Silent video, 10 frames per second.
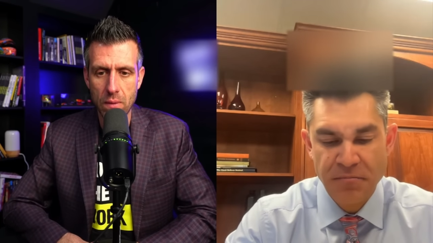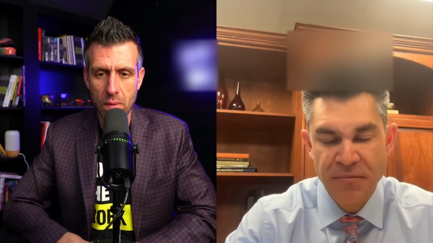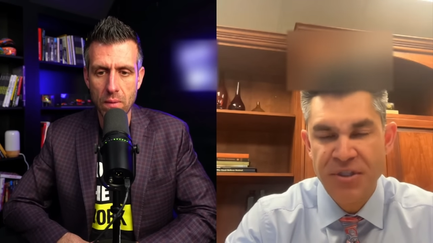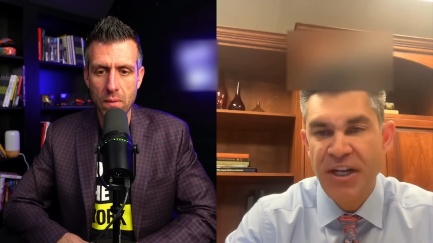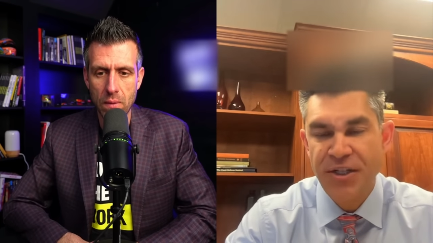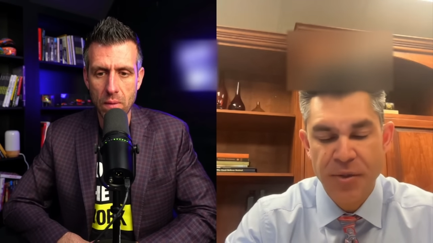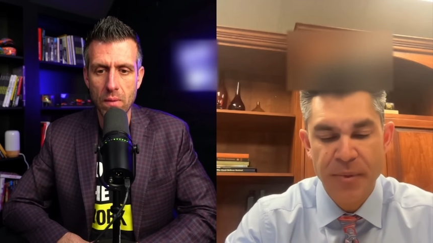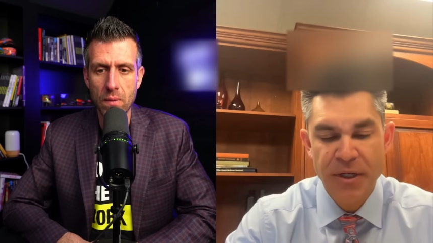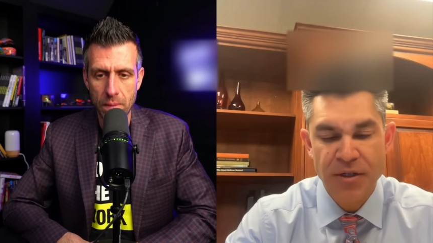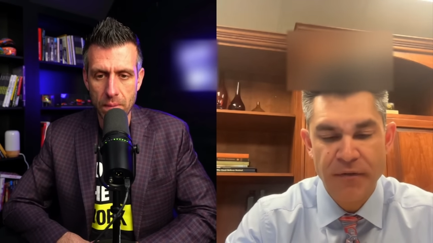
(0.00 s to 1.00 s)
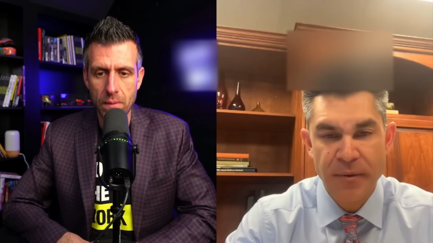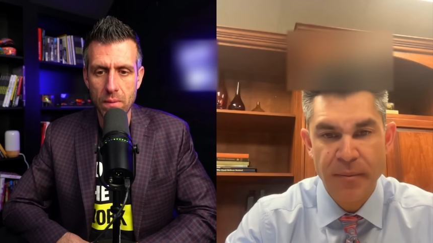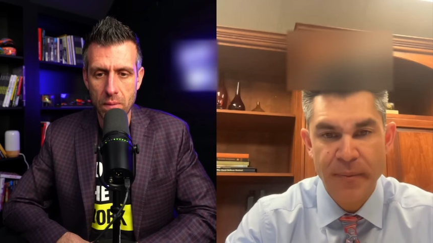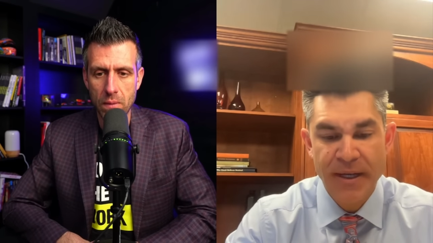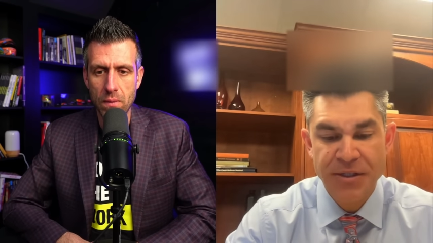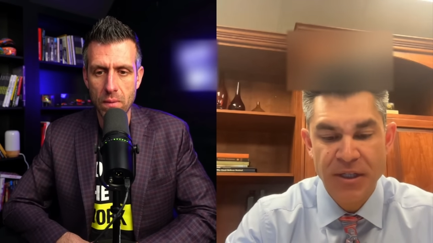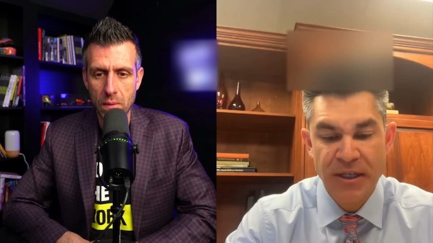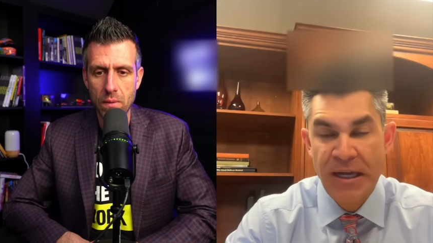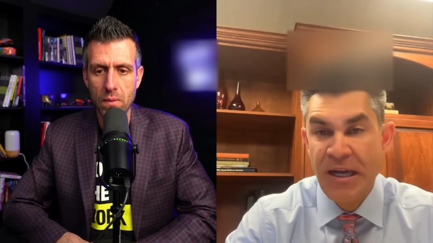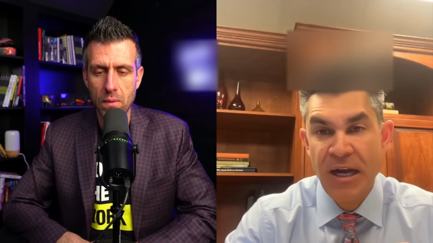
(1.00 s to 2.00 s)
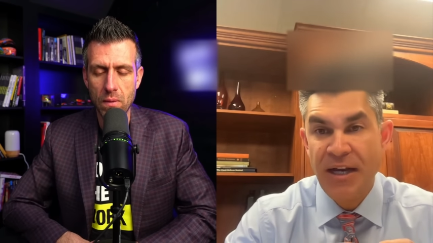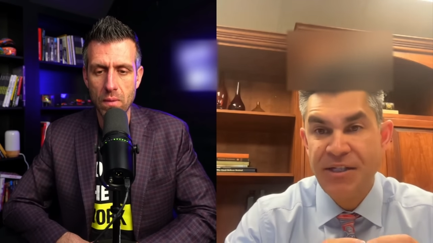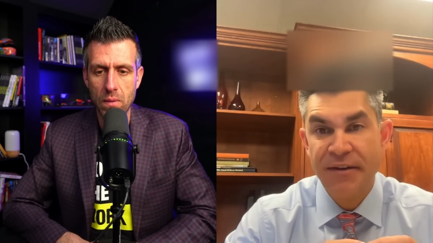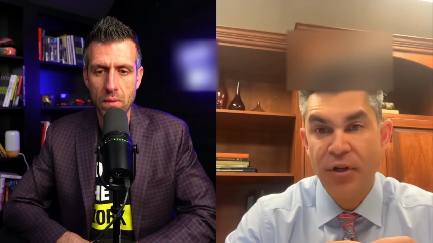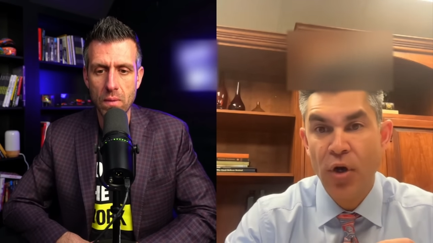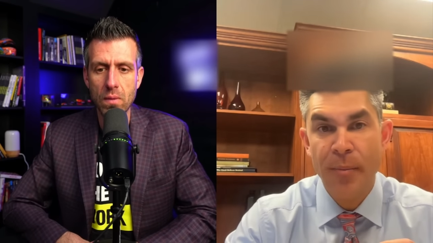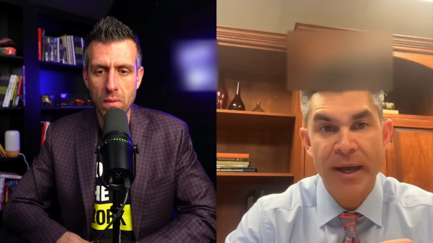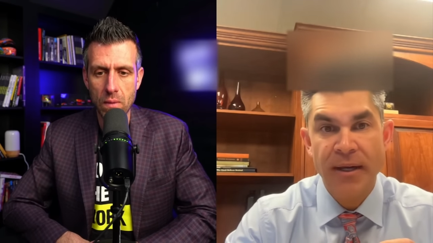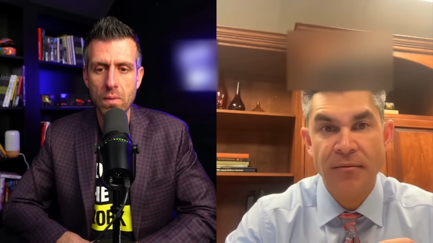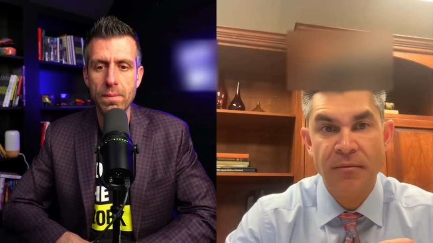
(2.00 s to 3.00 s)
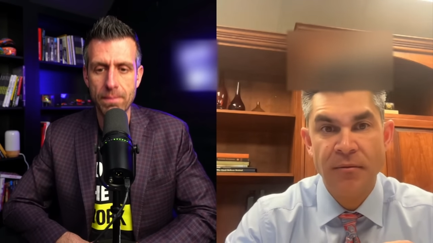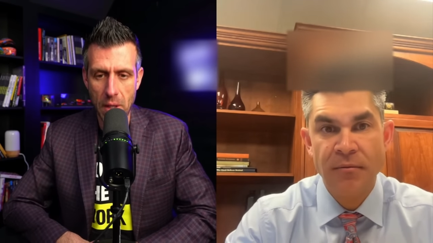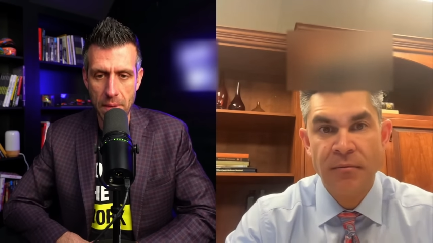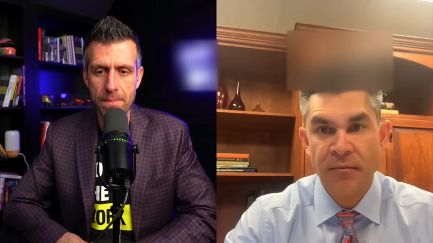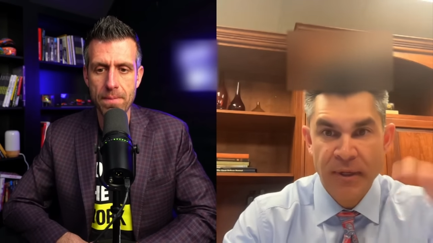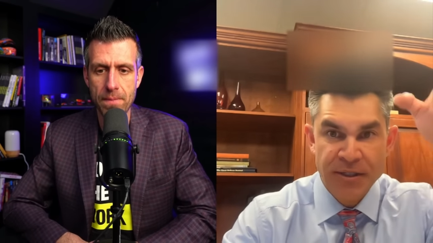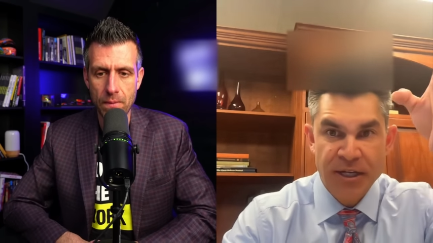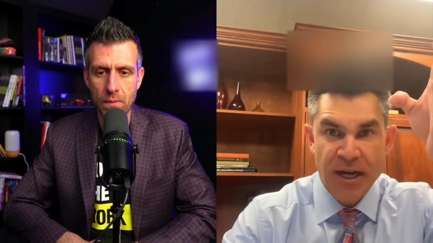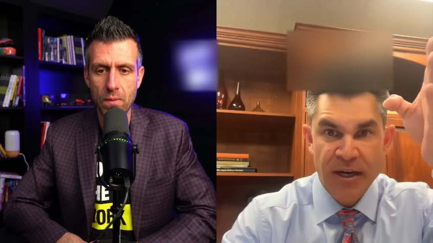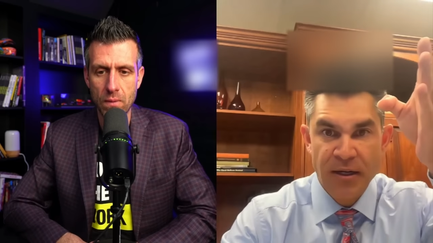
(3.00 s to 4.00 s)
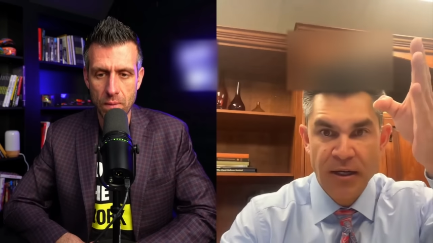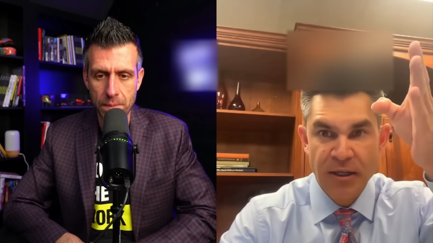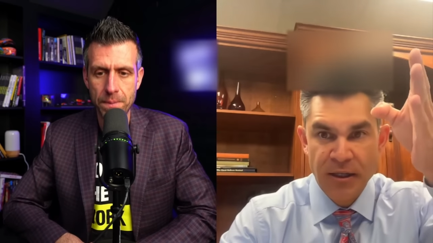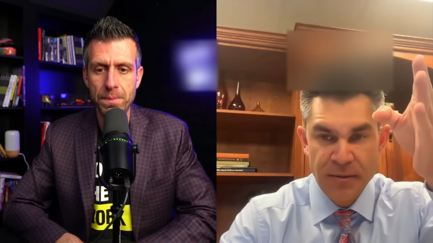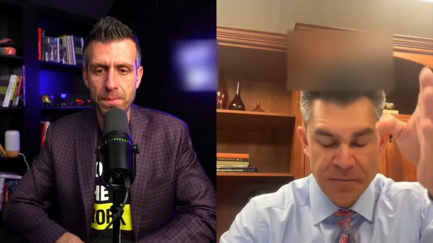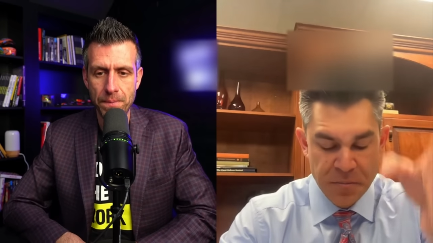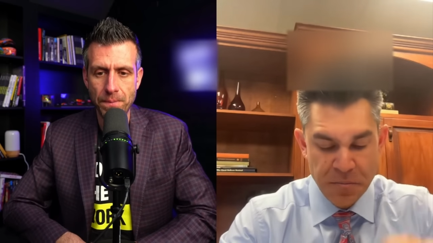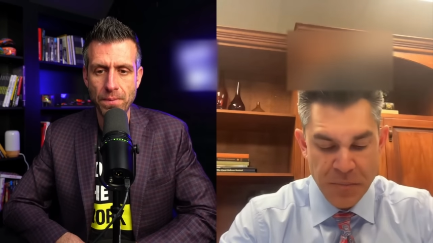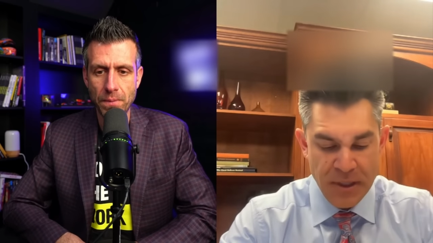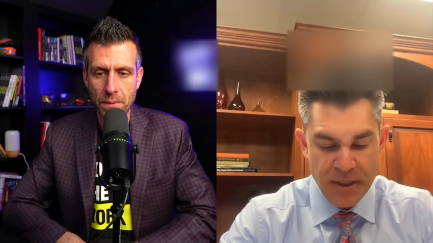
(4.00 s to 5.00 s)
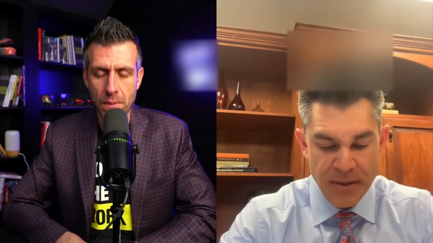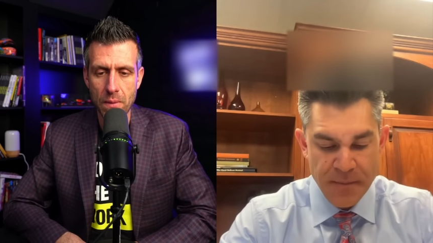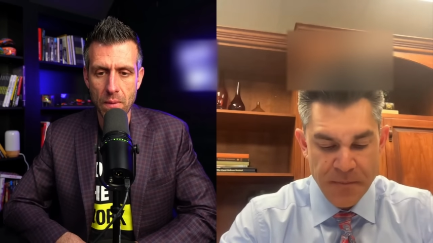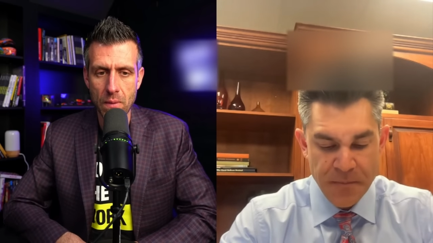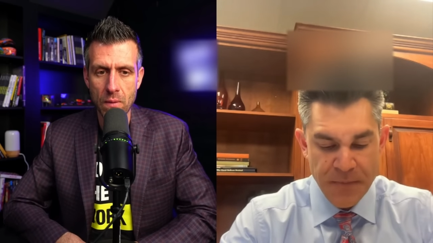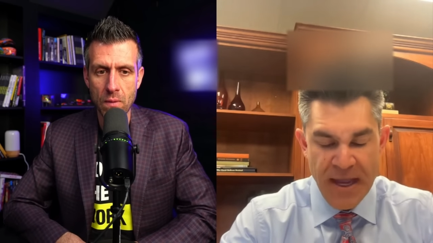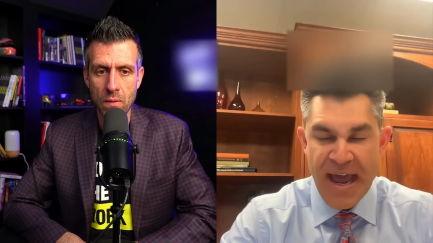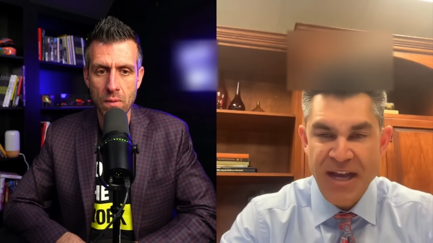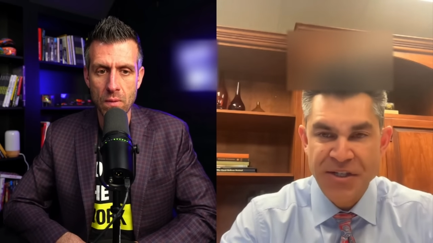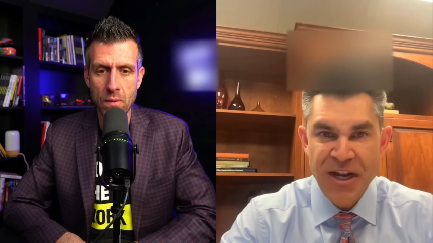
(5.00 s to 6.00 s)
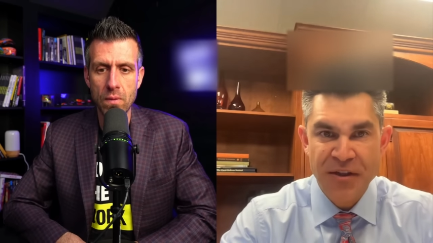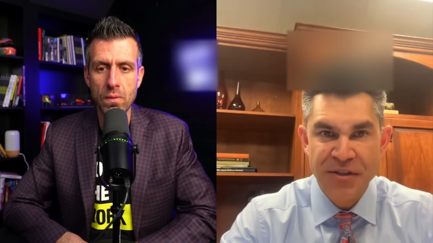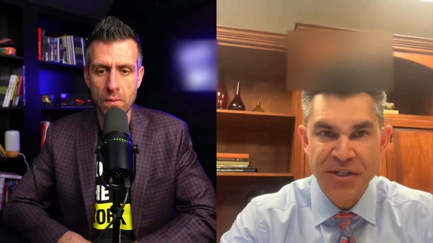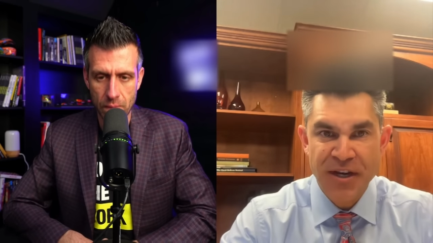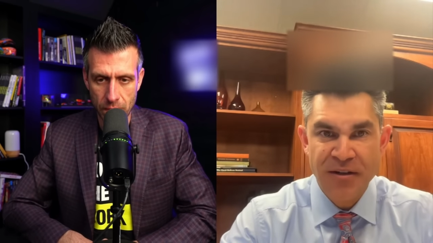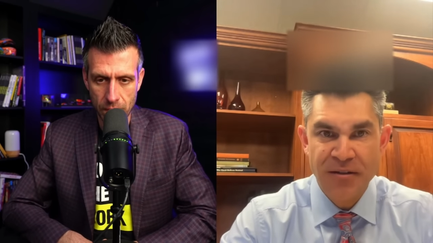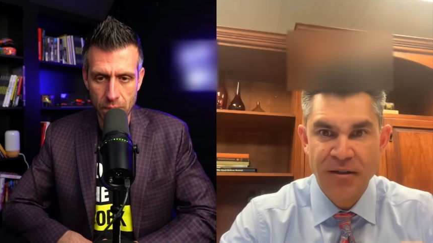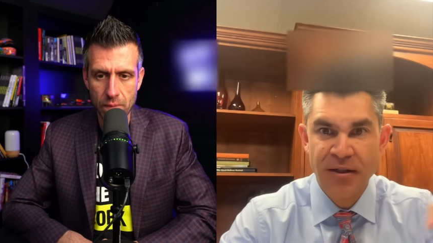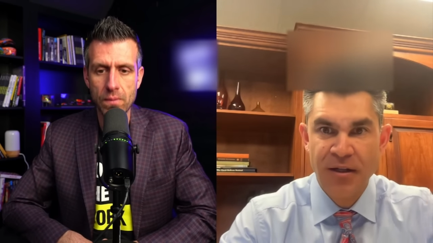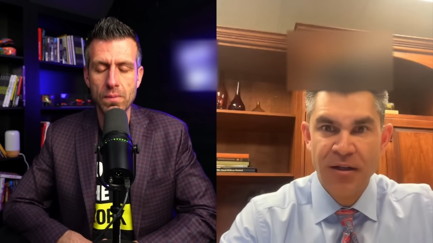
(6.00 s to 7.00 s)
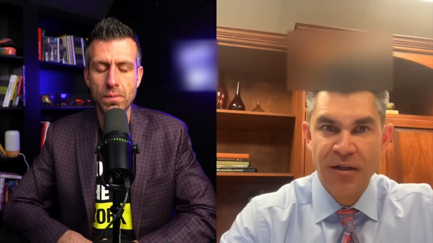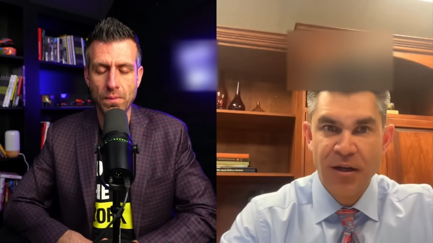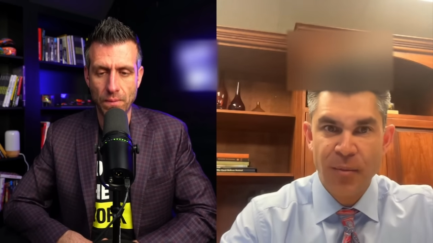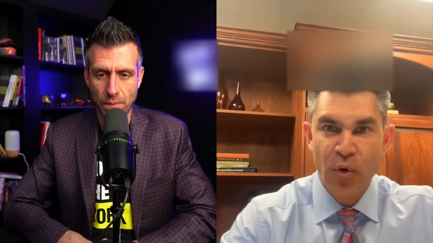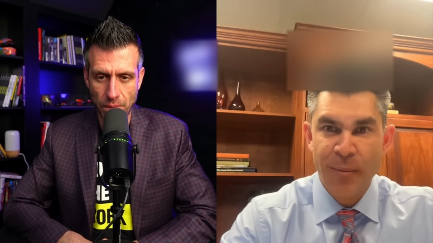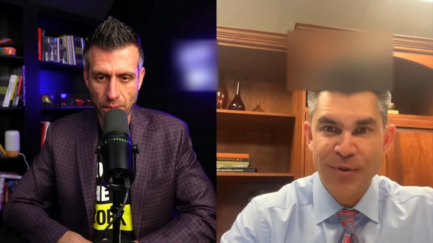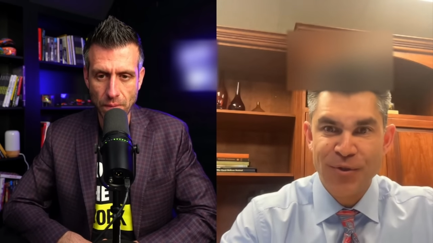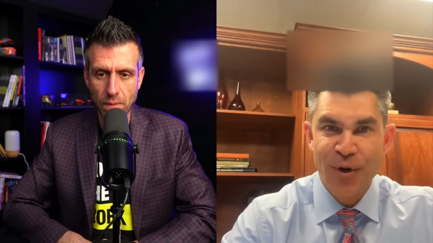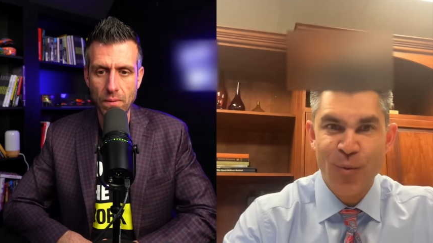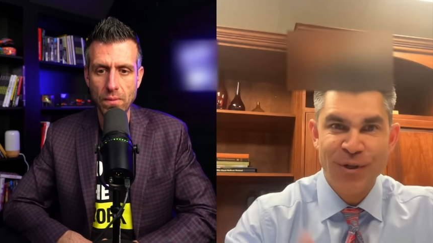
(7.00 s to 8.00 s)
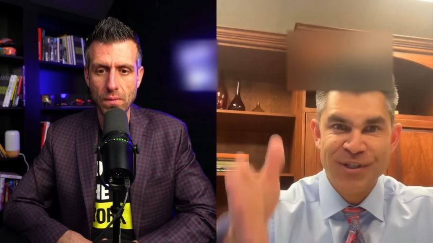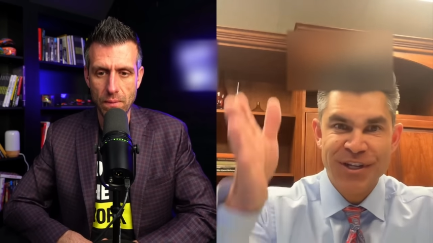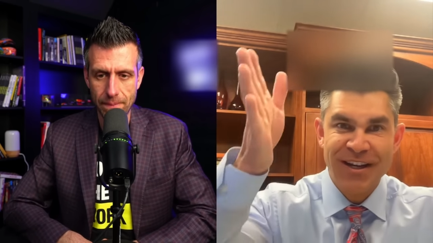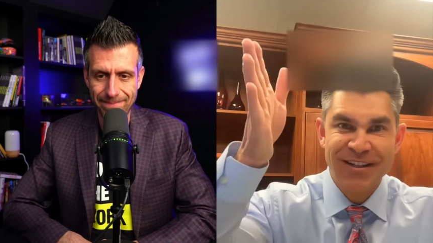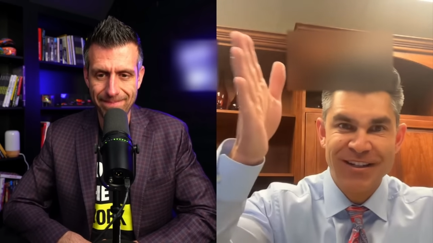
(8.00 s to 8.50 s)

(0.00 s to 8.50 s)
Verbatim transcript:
Speaker 1: send you a picture of it, but basically, I just have a notepad. Yeah. And it's got a, a, um, a hash down the center. Appointments are on one side,